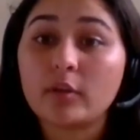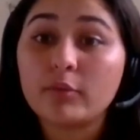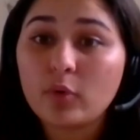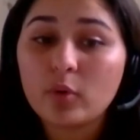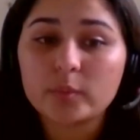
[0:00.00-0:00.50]

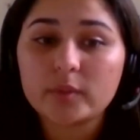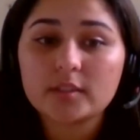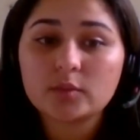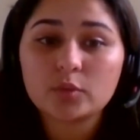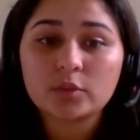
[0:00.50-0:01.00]

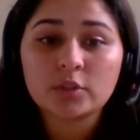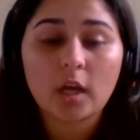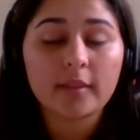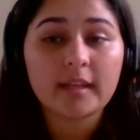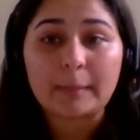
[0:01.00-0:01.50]
forward,
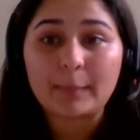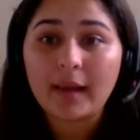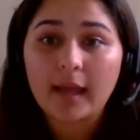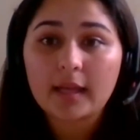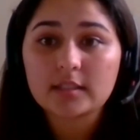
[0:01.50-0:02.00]
are there any
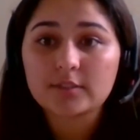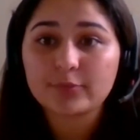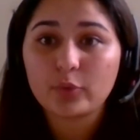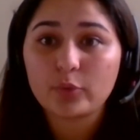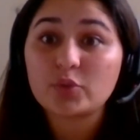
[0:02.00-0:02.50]
plans
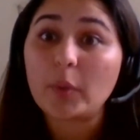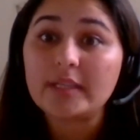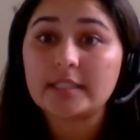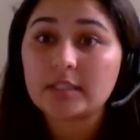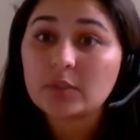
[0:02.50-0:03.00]
for
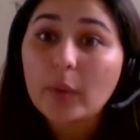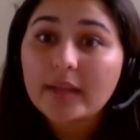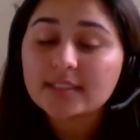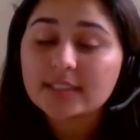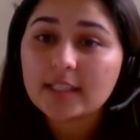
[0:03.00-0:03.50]

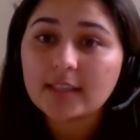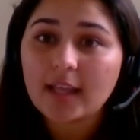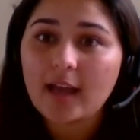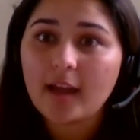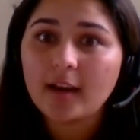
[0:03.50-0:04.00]
2020
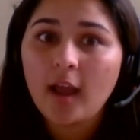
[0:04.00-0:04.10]
that